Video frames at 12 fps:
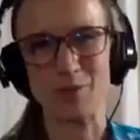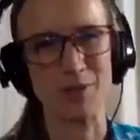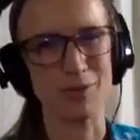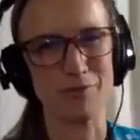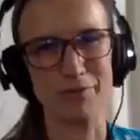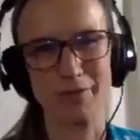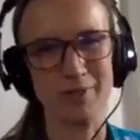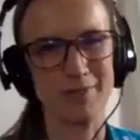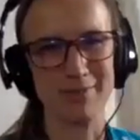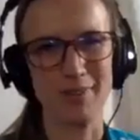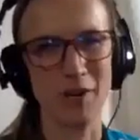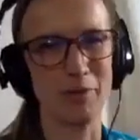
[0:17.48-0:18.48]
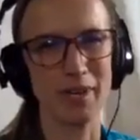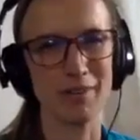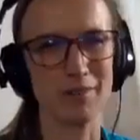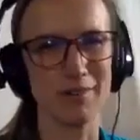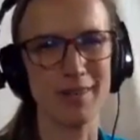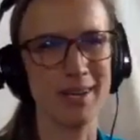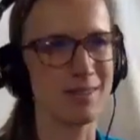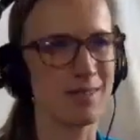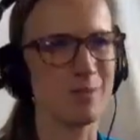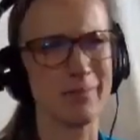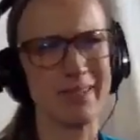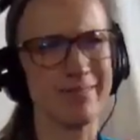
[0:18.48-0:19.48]
do for a regular
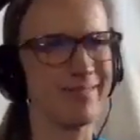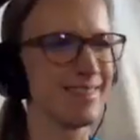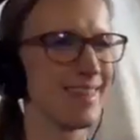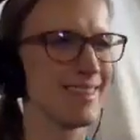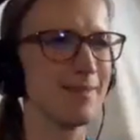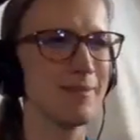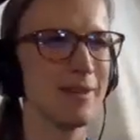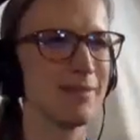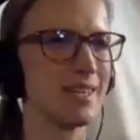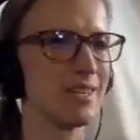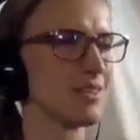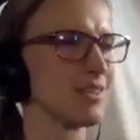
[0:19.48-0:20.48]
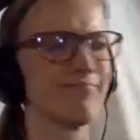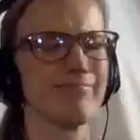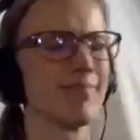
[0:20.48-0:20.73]
lesson, but sometimes I just